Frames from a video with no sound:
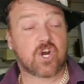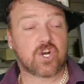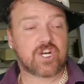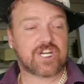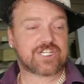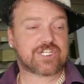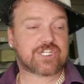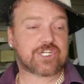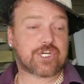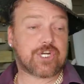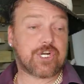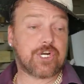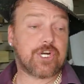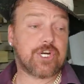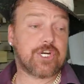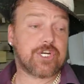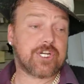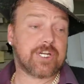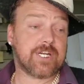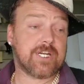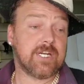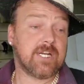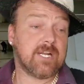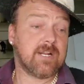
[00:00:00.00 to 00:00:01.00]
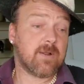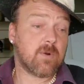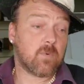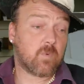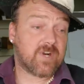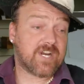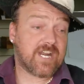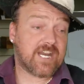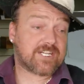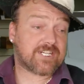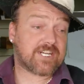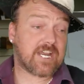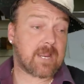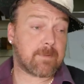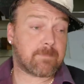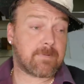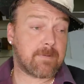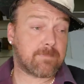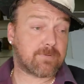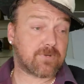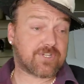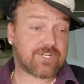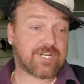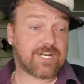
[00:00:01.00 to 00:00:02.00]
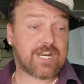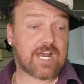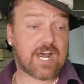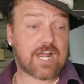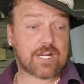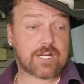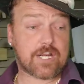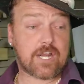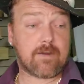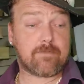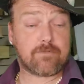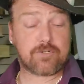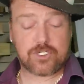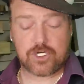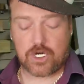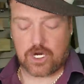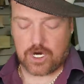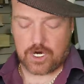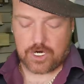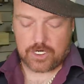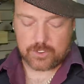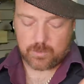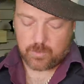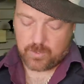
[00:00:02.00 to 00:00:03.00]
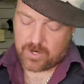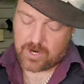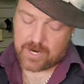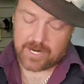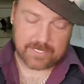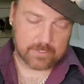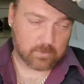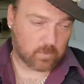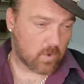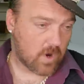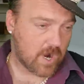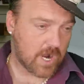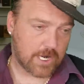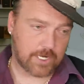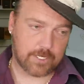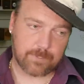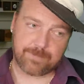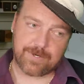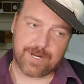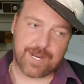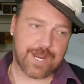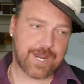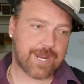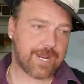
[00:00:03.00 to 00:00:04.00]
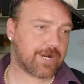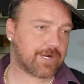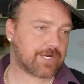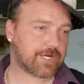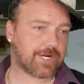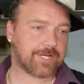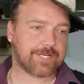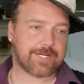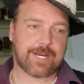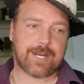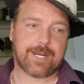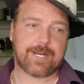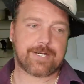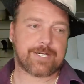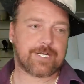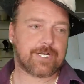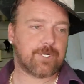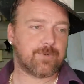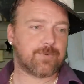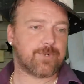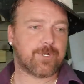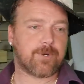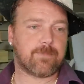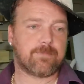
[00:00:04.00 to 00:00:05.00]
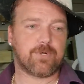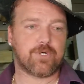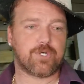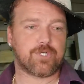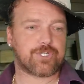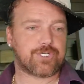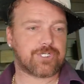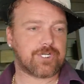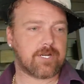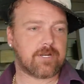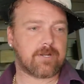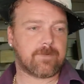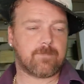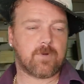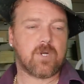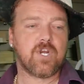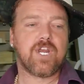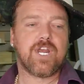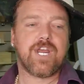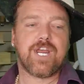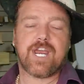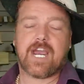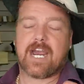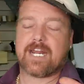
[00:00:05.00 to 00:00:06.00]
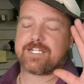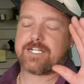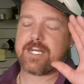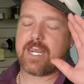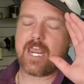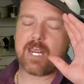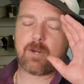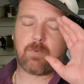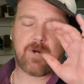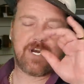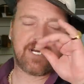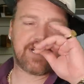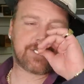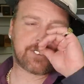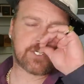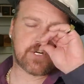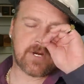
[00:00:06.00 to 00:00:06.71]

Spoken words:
going to need security. When they take people $10 cover charge, we're going to have to wind them down because I ain't dealing with no bullshit. I tell you what,